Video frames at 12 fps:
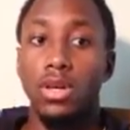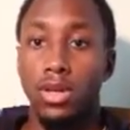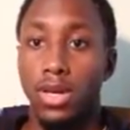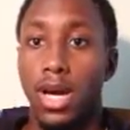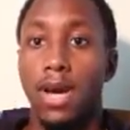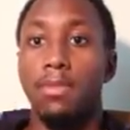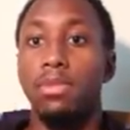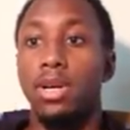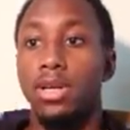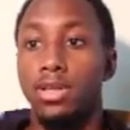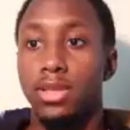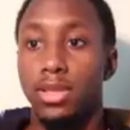God
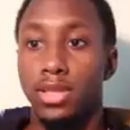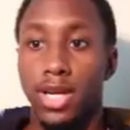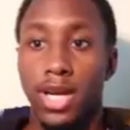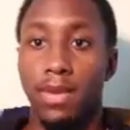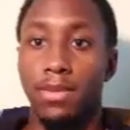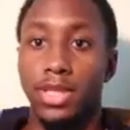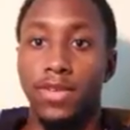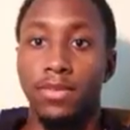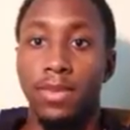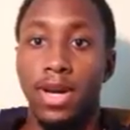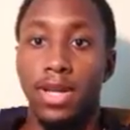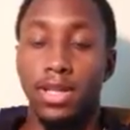bless. Shout God bless
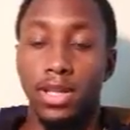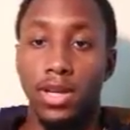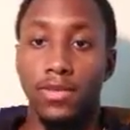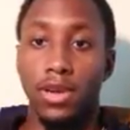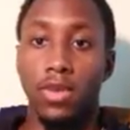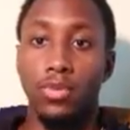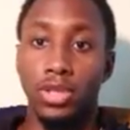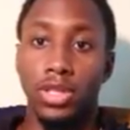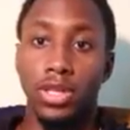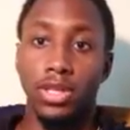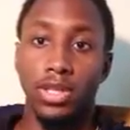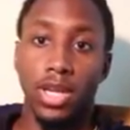everybody. Love y'all. Once
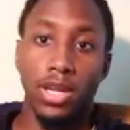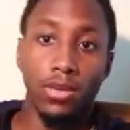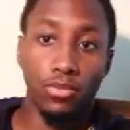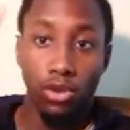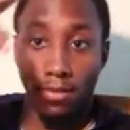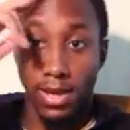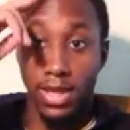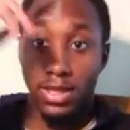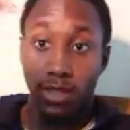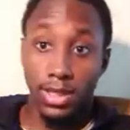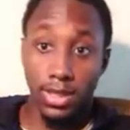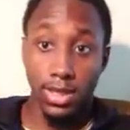again, the chain, your boy man. Ended
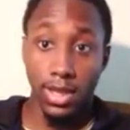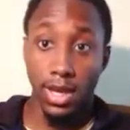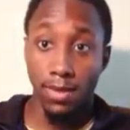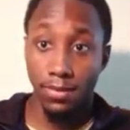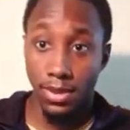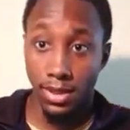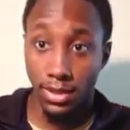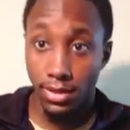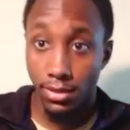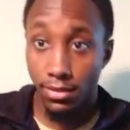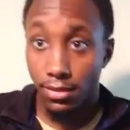to this video. Peace.